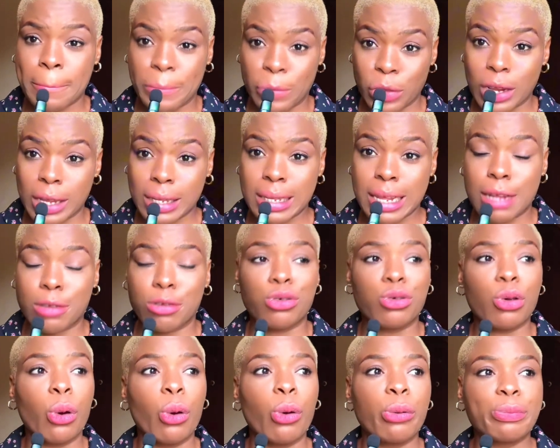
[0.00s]
You understand?
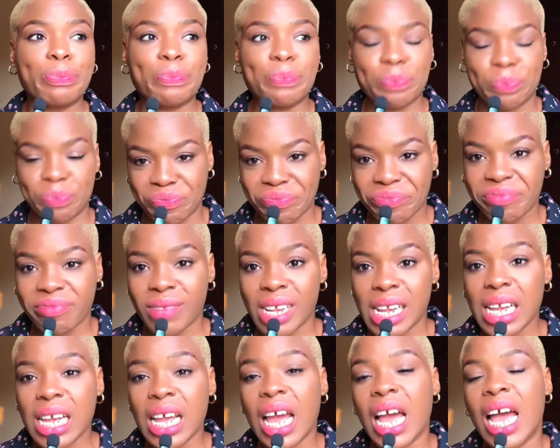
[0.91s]
So
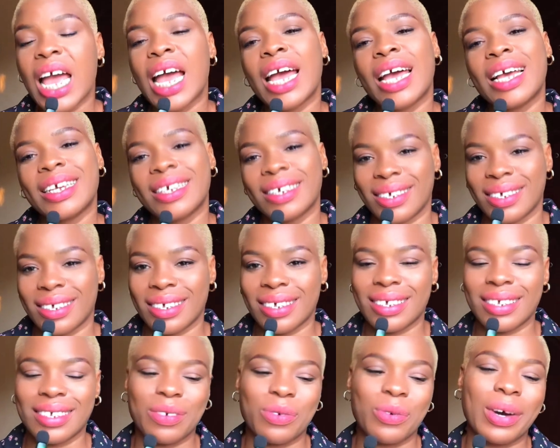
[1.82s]

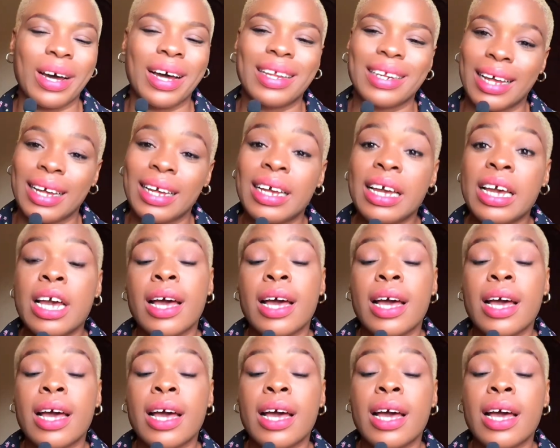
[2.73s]
wahala.